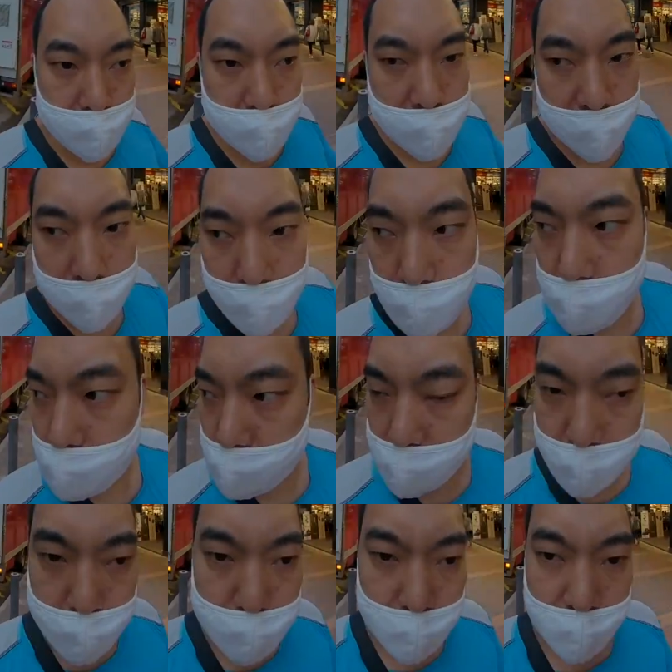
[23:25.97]
using some sort
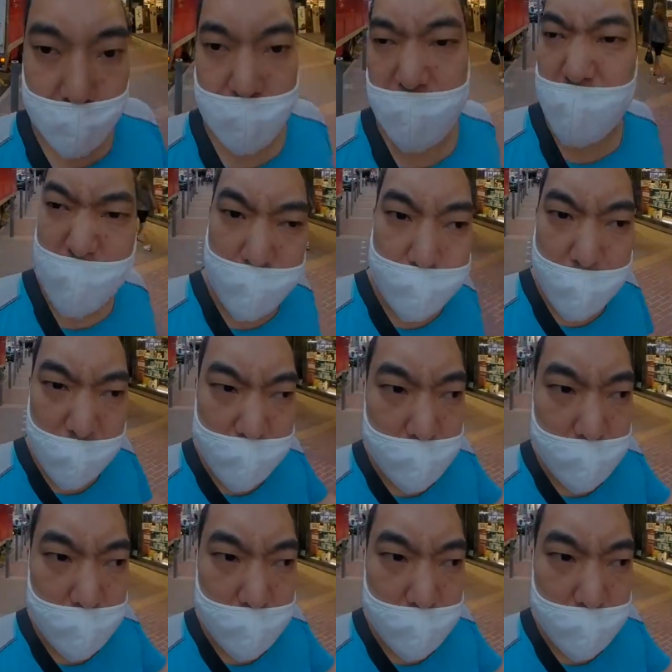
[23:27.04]
of AI magic,